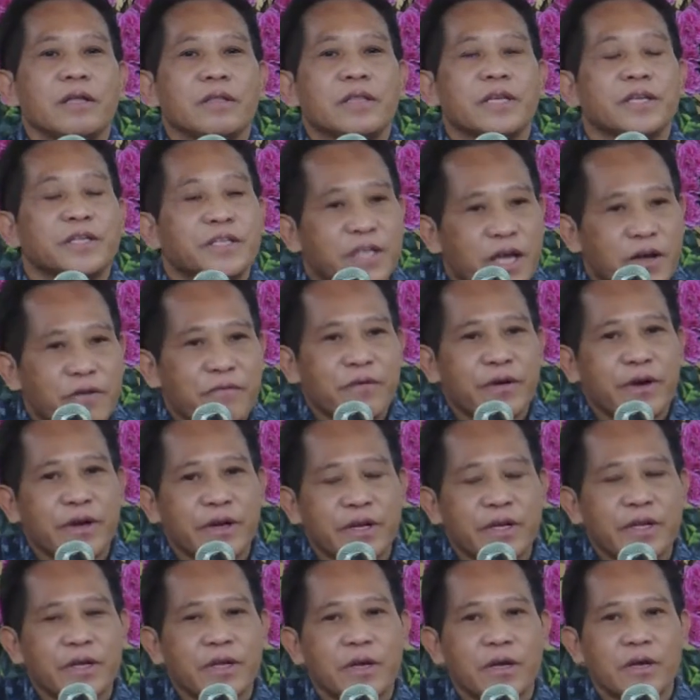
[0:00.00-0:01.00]
the
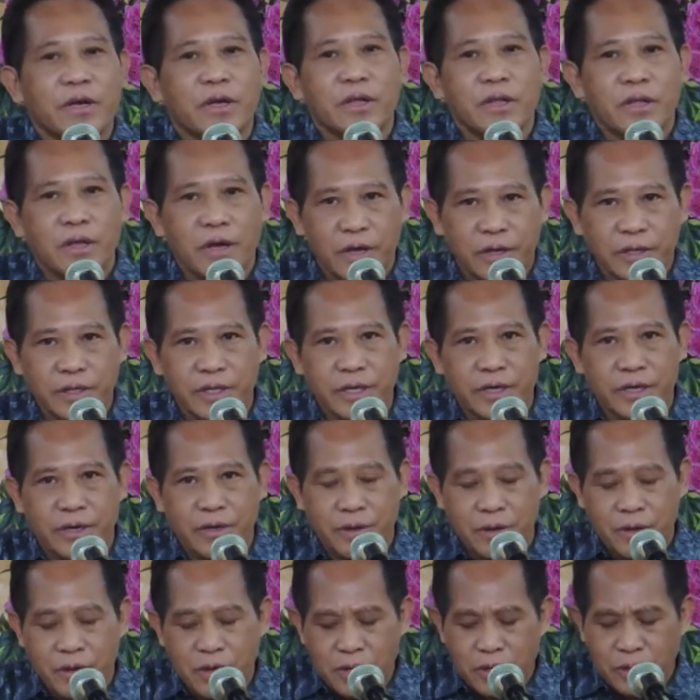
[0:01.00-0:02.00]
suffering
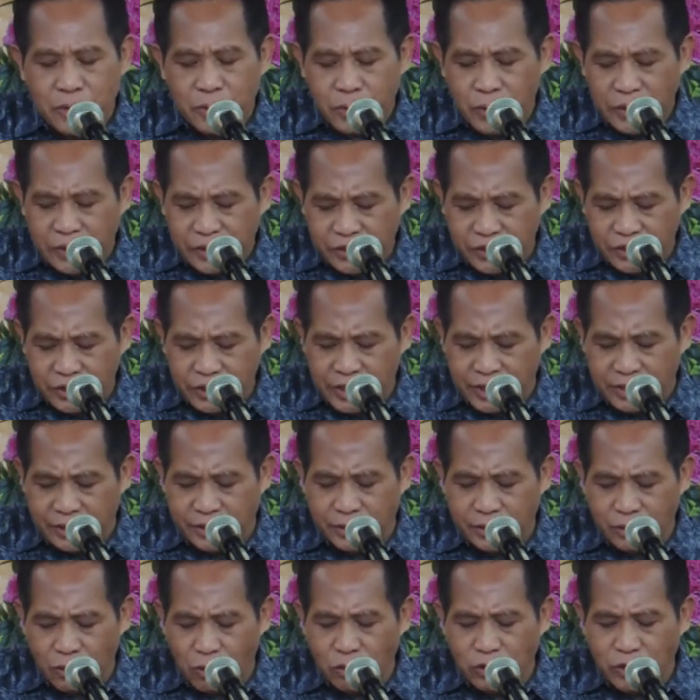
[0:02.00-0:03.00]
the
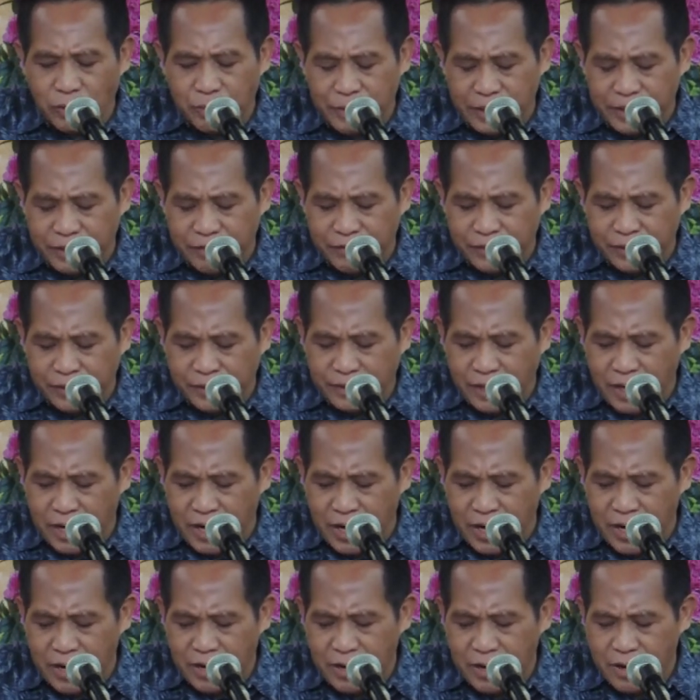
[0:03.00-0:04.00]
Christians or the believers
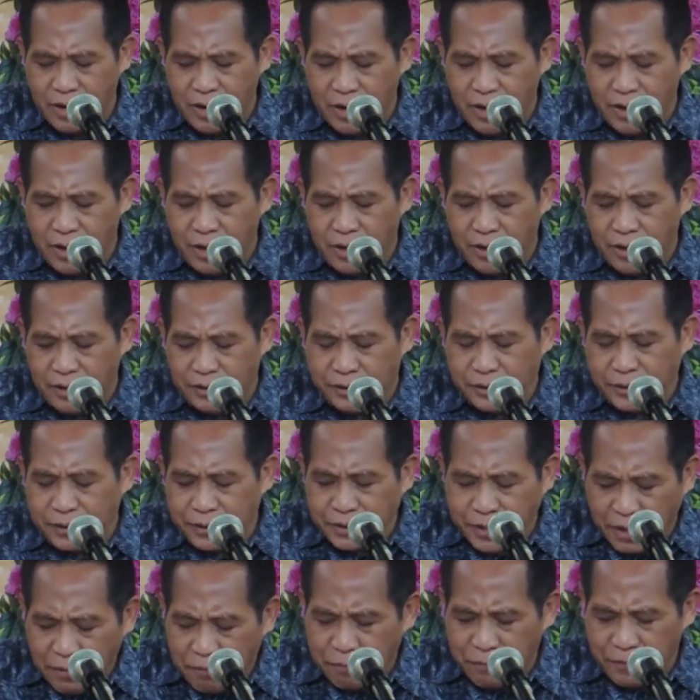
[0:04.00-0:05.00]
are
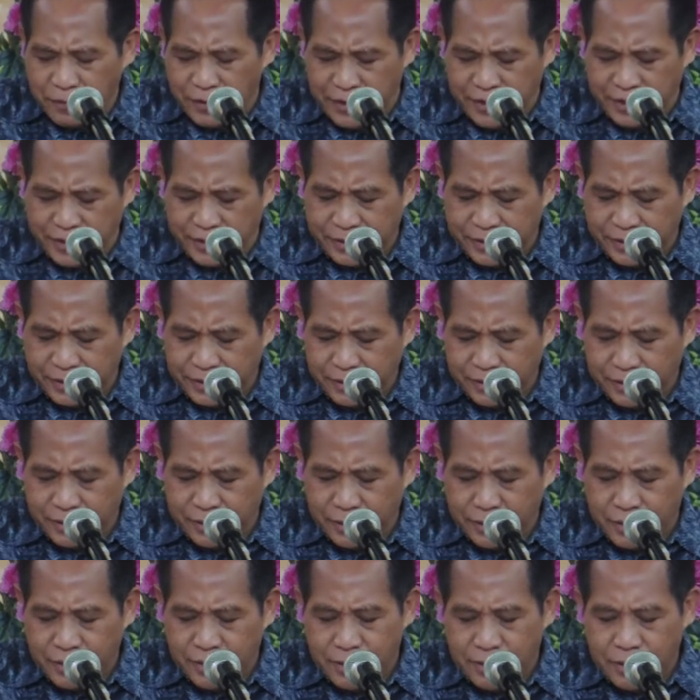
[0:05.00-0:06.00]
suffering.
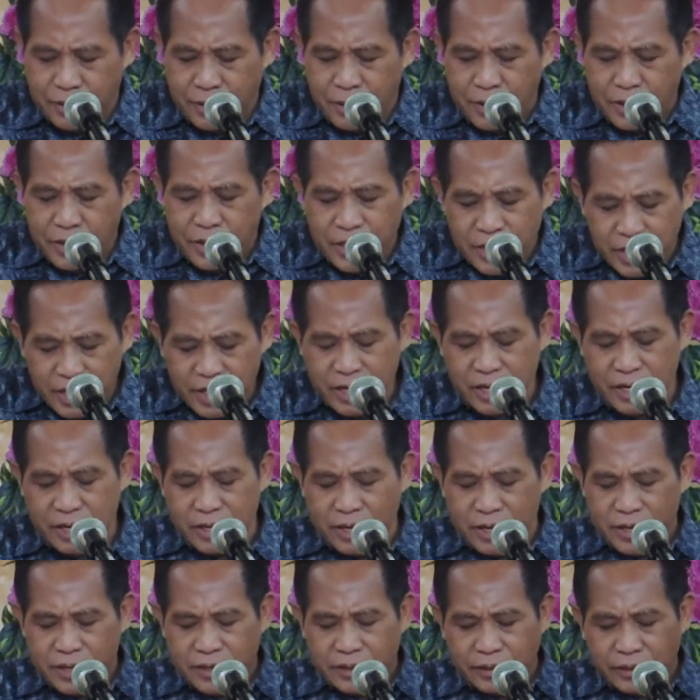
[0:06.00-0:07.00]

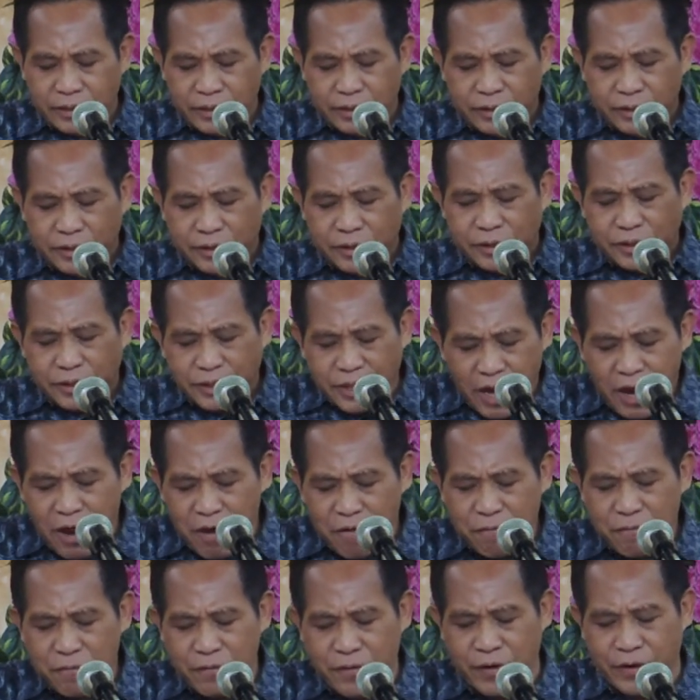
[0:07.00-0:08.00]
He
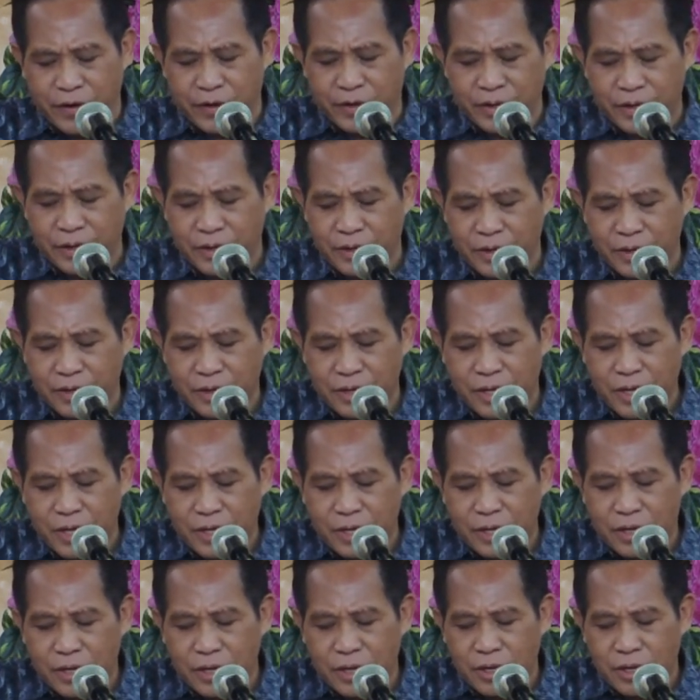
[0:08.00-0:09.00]
suffered
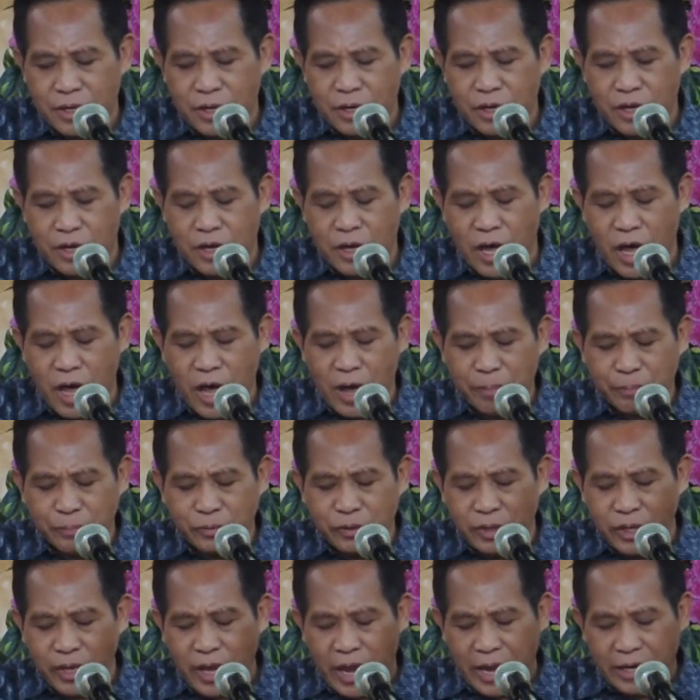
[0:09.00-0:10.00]

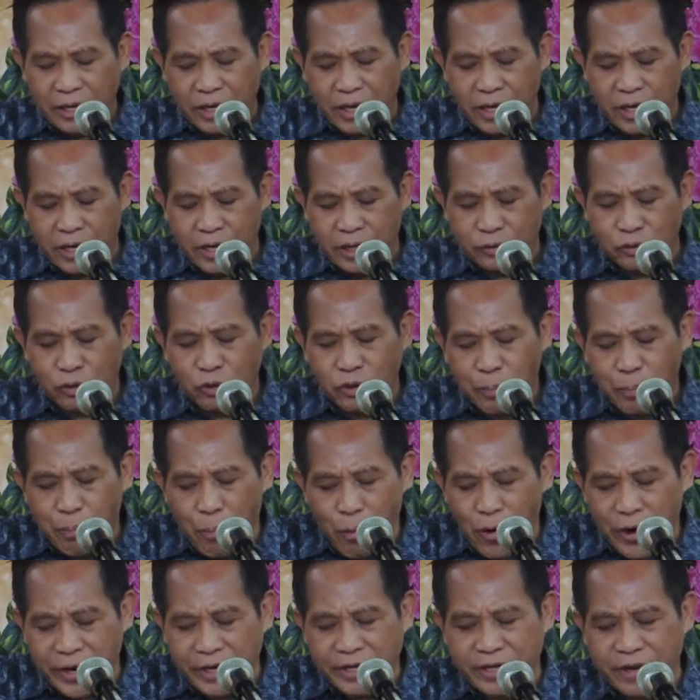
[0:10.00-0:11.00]
to the
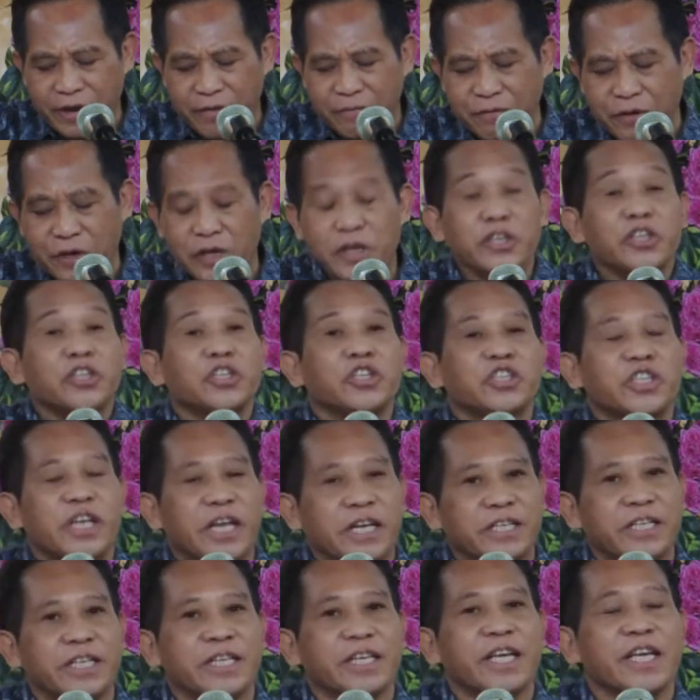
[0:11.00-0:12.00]
point of
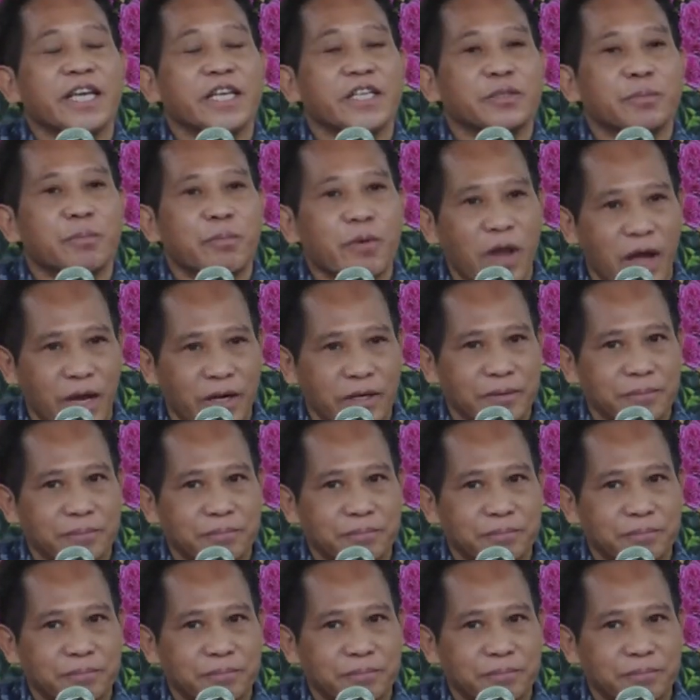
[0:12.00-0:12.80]
shedding his blood.